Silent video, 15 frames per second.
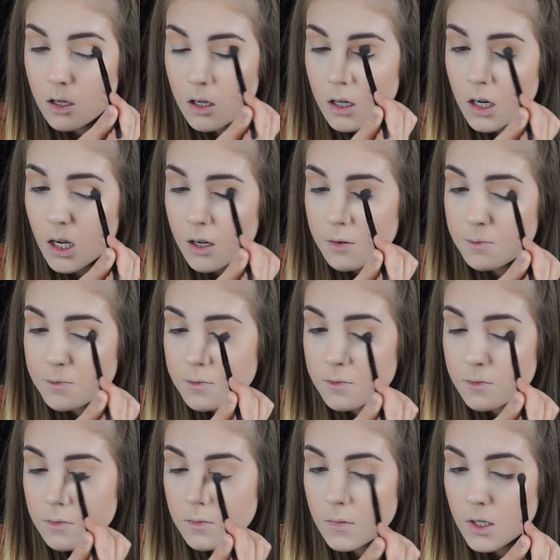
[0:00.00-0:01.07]
you know,
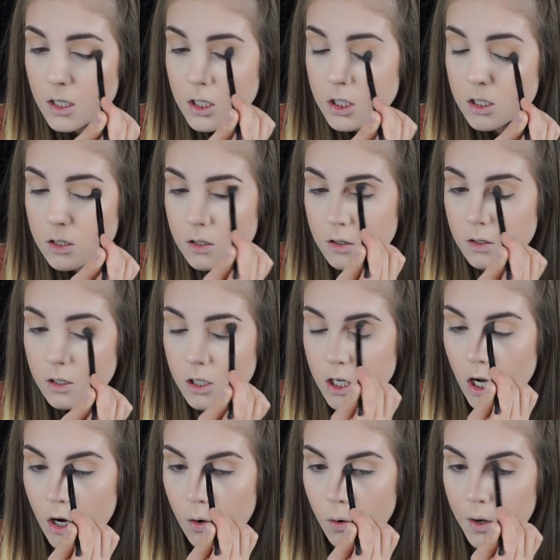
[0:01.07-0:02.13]
I just
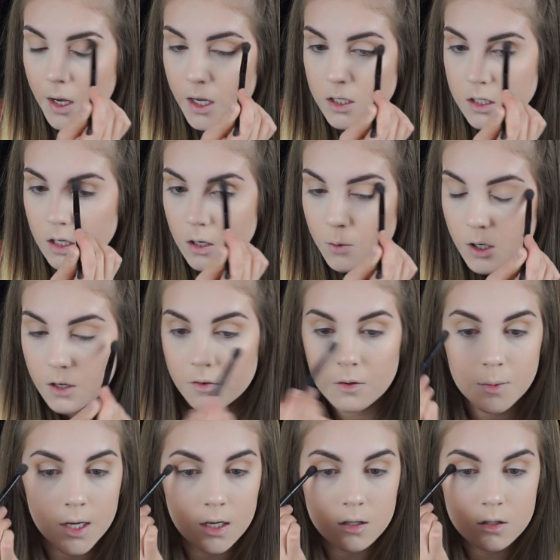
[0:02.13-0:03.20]
know it's gonna work for
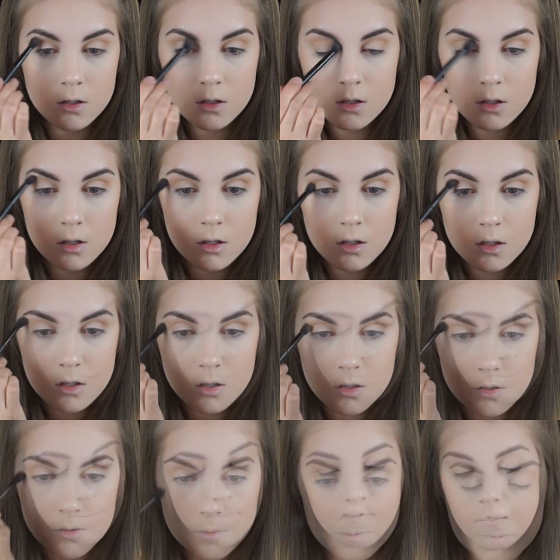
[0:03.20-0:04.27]
me.
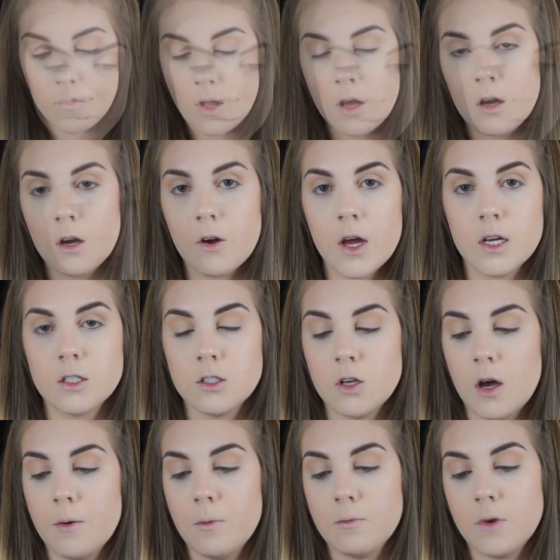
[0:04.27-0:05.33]
Okay, so
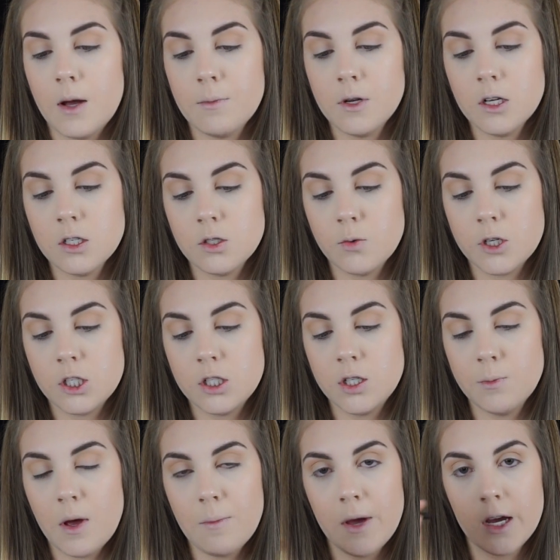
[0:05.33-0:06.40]
I'm gonna switch to
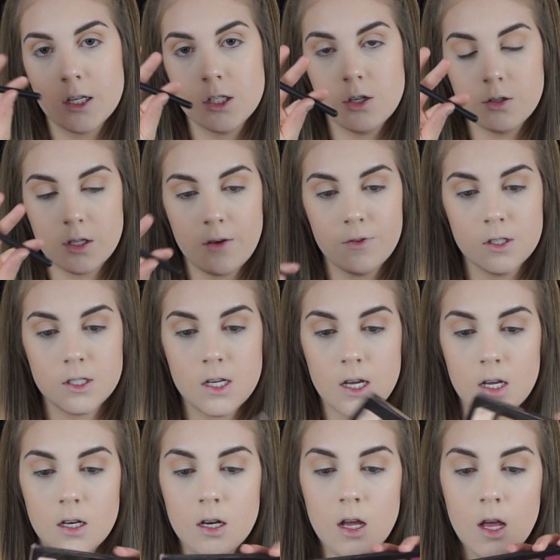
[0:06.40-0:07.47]
my MAC
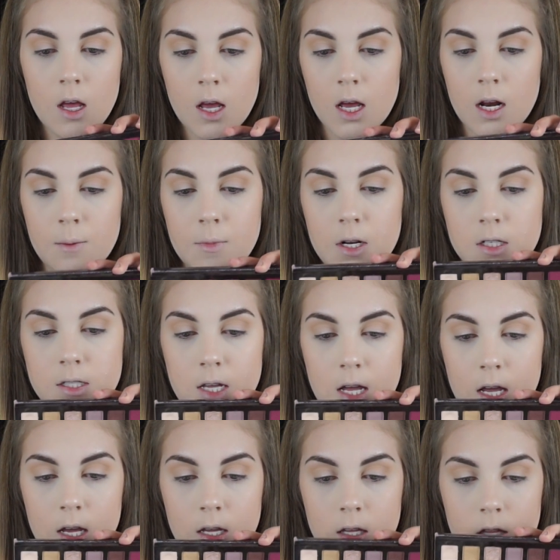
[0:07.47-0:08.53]
217, and I'm gonna
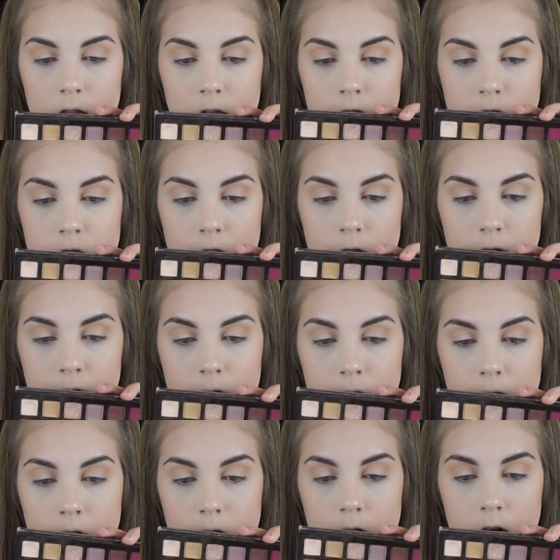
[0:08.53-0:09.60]
take this shade
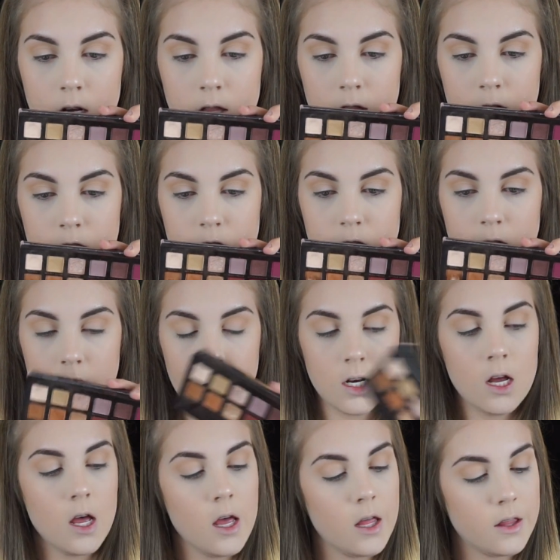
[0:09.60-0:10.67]
right here and this
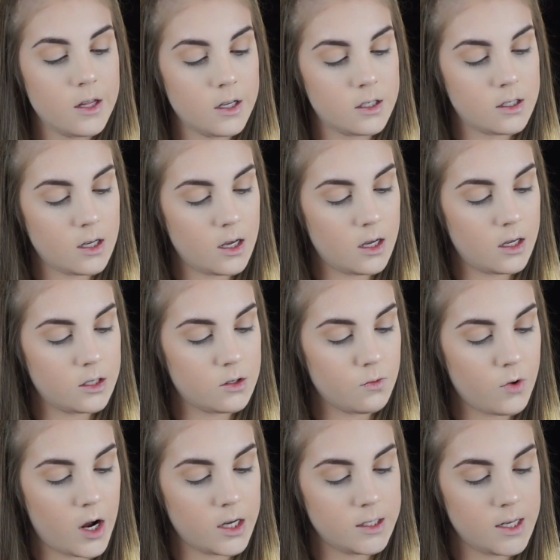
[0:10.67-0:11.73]
shade. This is
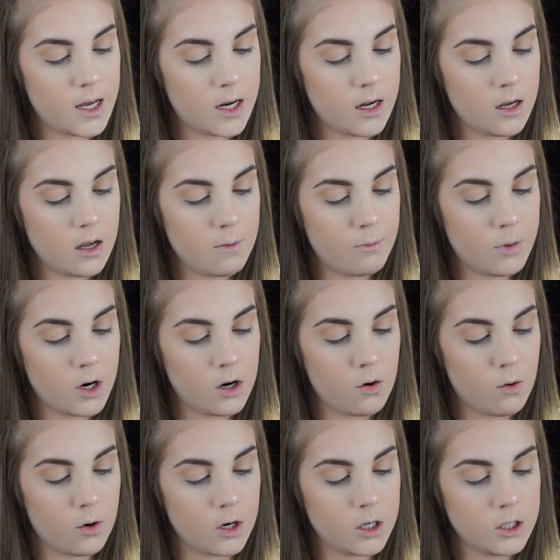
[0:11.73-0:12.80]
Raw Sienna and Burnt
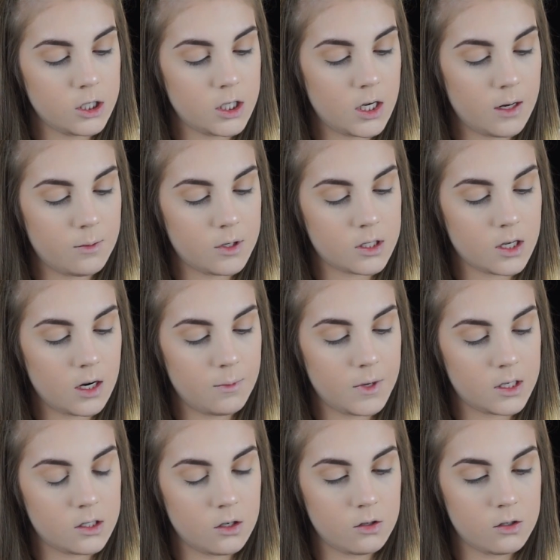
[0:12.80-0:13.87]
Orange, and I'm just gonna
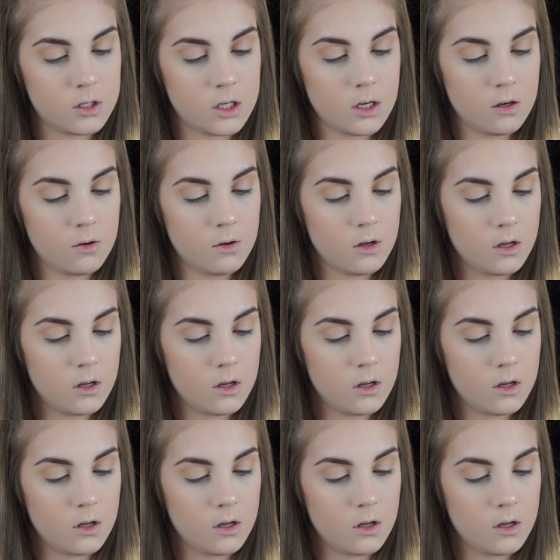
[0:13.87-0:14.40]
mix those two